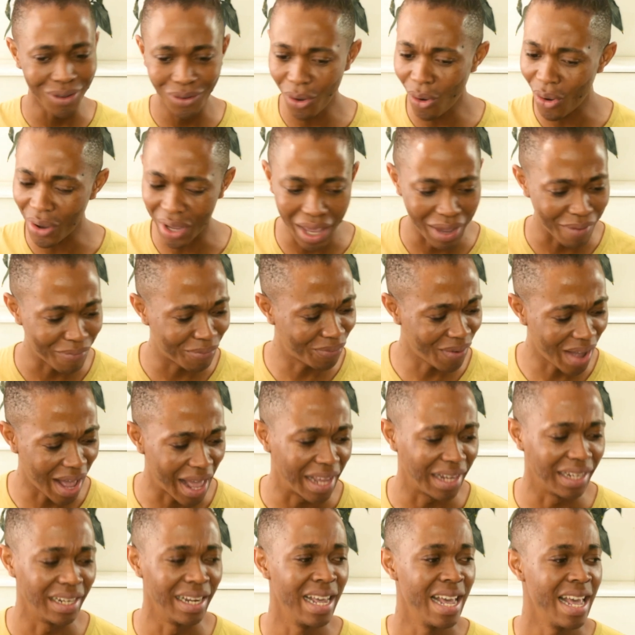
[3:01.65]
Okay,
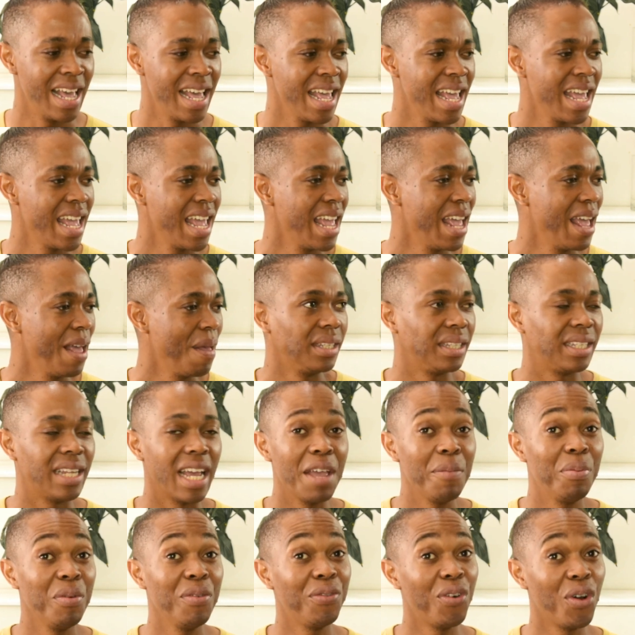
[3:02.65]
fine.
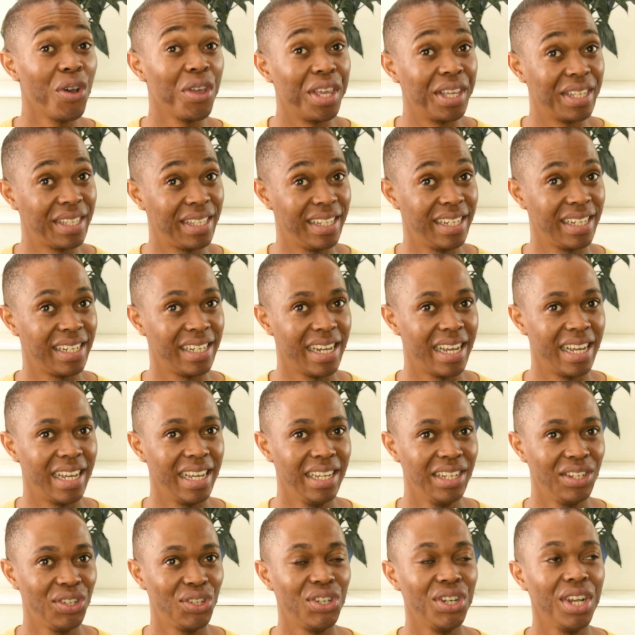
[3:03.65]
Day before
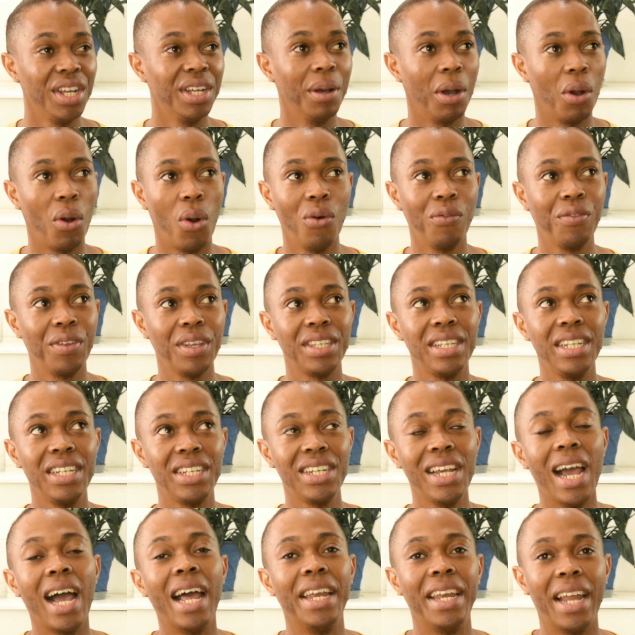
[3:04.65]
yesterday,
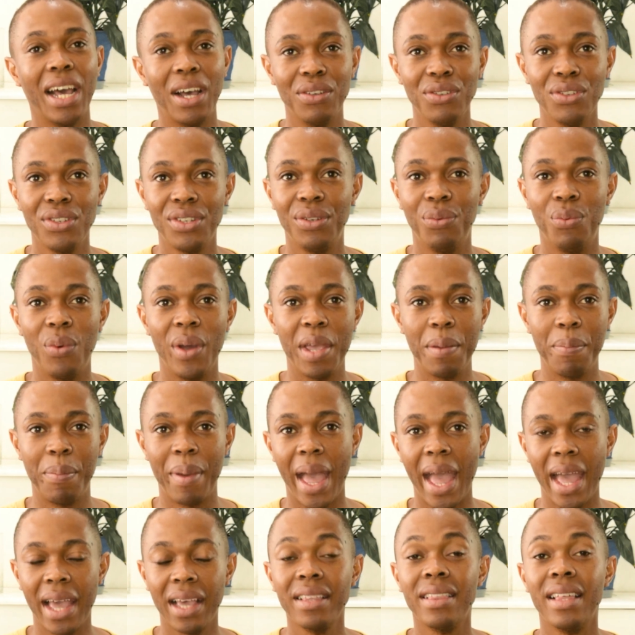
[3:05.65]
she announced way
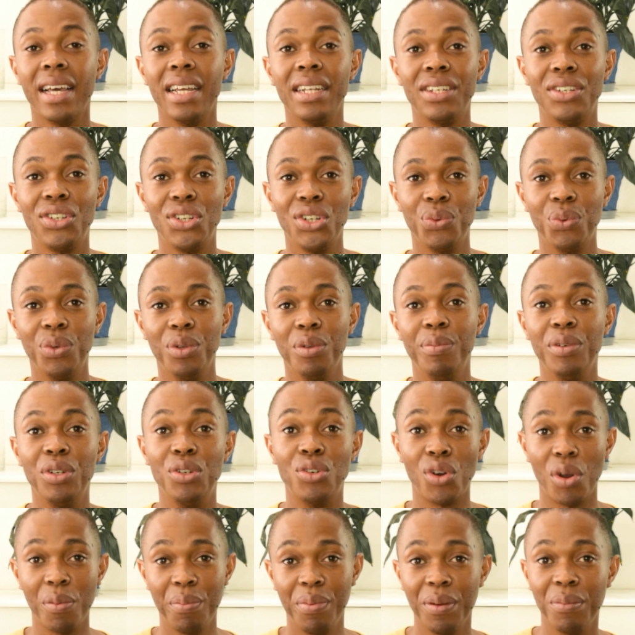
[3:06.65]
back that she will be
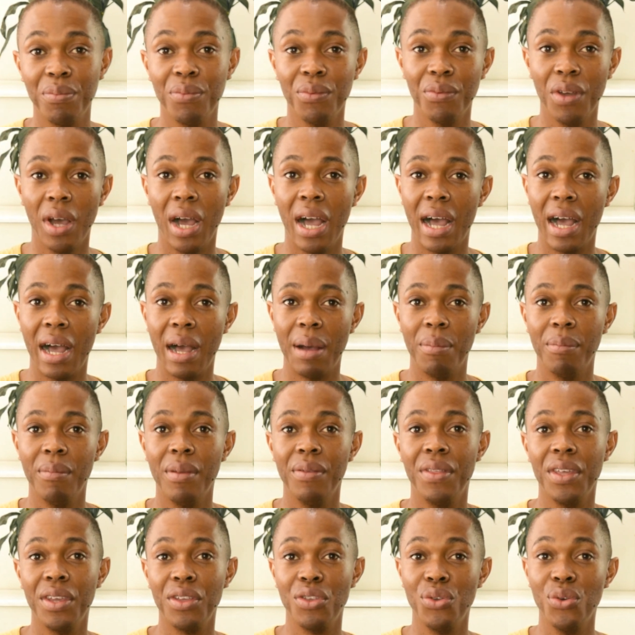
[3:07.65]
dropping
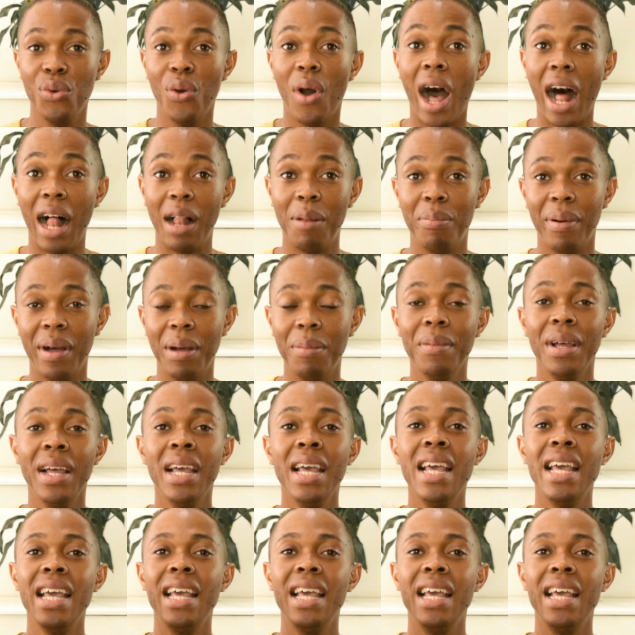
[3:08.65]
the new album.